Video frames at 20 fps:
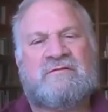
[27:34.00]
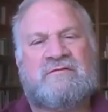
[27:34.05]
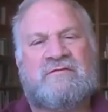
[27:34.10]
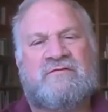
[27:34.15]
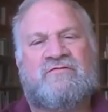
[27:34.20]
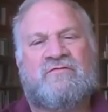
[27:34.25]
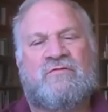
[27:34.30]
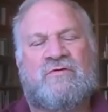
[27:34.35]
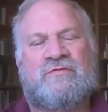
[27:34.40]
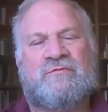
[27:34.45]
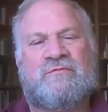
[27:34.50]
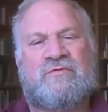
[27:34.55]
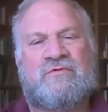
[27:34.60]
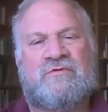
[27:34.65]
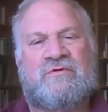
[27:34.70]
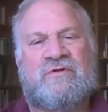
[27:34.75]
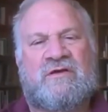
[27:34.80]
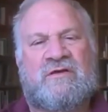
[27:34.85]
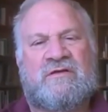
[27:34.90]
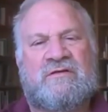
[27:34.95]
The fourth
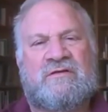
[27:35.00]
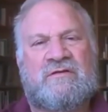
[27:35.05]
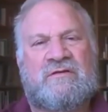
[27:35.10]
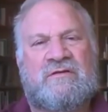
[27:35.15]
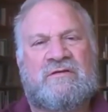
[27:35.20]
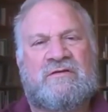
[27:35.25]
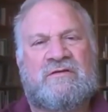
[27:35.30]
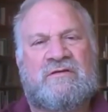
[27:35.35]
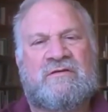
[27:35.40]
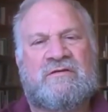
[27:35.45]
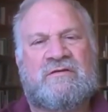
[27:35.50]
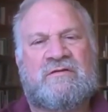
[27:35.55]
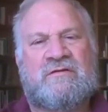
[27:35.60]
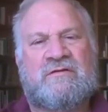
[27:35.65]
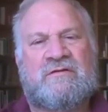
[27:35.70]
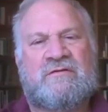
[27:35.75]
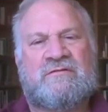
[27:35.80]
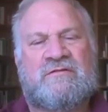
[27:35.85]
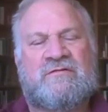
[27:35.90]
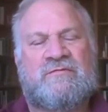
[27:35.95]
Buddha
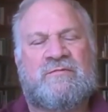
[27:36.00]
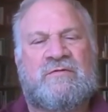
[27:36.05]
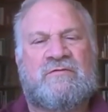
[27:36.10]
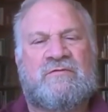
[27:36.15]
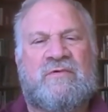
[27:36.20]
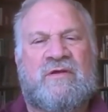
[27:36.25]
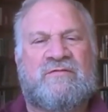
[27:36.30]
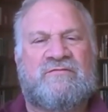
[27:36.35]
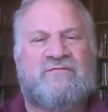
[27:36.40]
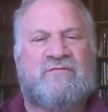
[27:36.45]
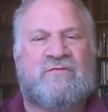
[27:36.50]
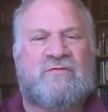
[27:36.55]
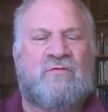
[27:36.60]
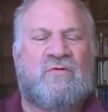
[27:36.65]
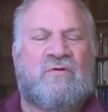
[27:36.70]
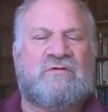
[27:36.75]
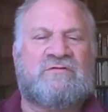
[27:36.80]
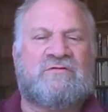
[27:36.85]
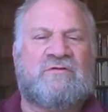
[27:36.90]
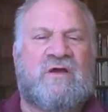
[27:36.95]
has been around for a
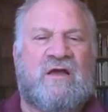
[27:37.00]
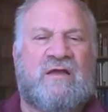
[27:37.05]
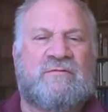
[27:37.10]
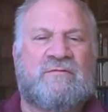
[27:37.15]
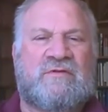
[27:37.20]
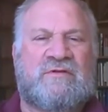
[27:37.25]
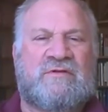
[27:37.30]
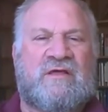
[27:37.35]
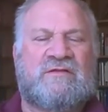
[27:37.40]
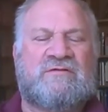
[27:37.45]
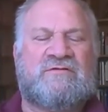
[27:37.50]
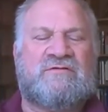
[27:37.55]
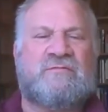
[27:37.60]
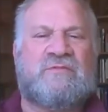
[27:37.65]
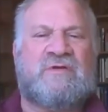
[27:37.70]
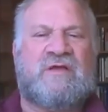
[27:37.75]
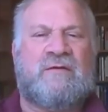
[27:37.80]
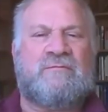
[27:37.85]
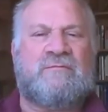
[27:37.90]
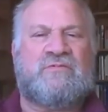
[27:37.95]
long time, and not just
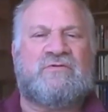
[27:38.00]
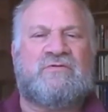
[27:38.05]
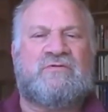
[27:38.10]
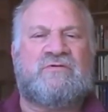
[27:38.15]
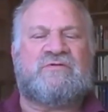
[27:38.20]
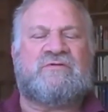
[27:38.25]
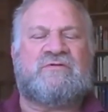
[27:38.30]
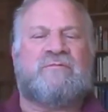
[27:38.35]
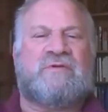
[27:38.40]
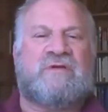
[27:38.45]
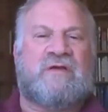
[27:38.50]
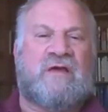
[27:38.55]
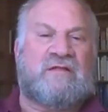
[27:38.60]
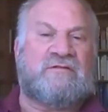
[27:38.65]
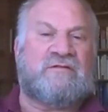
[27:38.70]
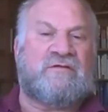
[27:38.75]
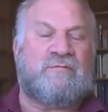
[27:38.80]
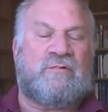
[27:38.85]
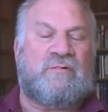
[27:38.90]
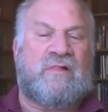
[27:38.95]
beyond Buddhism,
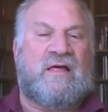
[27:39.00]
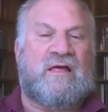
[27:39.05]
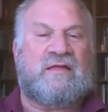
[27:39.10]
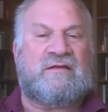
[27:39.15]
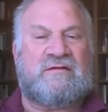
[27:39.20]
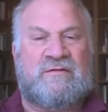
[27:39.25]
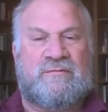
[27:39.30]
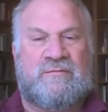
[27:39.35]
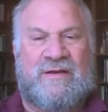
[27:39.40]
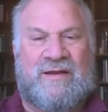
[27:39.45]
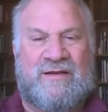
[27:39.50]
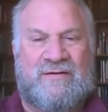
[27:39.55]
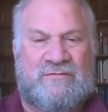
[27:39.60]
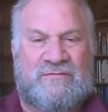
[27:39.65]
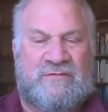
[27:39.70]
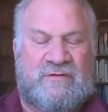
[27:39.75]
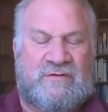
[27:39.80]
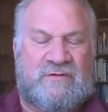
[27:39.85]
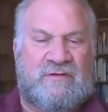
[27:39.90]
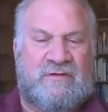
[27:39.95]
beyond this planet,
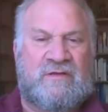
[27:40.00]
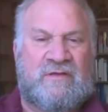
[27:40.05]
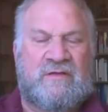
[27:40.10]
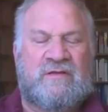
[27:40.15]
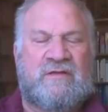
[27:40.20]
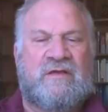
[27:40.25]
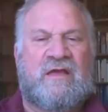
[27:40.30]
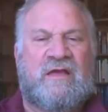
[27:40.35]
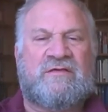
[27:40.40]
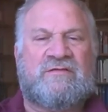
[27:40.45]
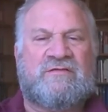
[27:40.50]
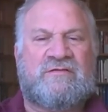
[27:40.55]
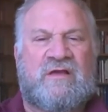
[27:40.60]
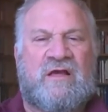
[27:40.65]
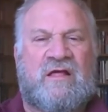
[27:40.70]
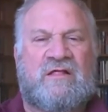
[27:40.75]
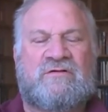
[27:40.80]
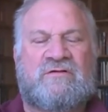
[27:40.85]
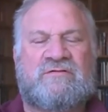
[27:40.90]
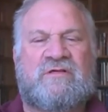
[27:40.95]
apparently, as
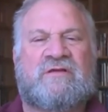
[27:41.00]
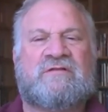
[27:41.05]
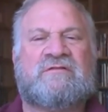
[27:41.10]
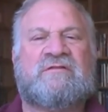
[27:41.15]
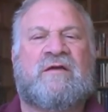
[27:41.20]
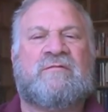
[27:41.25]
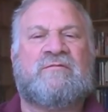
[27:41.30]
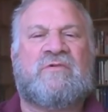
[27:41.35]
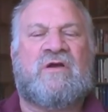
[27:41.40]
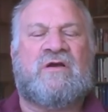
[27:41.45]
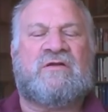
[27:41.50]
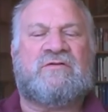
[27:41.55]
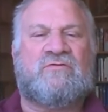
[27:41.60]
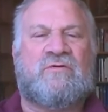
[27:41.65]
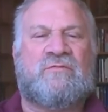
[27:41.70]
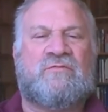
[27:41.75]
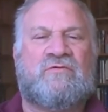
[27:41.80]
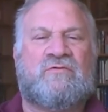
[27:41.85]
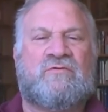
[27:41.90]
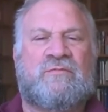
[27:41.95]
scholars like Namkhai
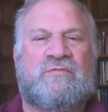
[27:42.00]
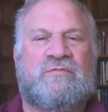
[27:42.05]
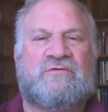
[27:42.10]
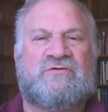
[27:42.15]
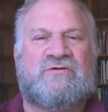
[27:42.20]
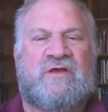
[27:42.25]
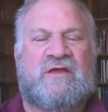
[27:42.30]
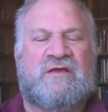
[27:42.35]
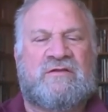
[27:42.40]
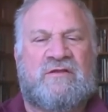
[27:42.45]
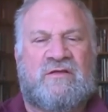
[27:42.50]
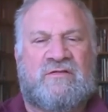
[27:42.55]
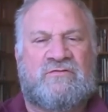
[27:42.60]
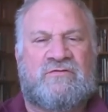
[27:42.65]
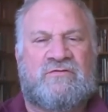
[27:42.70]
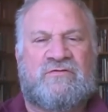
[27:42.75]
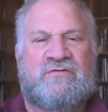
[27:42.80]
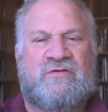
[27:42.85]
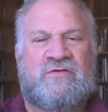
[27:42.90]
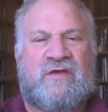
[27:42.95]
Norbu Rinpoche and
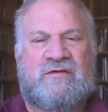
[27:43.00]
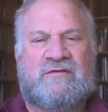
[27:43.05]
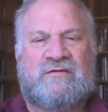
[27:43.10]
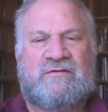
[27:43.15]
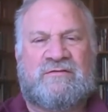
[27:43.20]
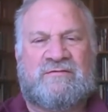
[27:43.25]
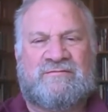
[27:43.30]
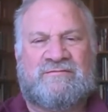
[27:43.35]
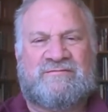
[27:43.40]
others say.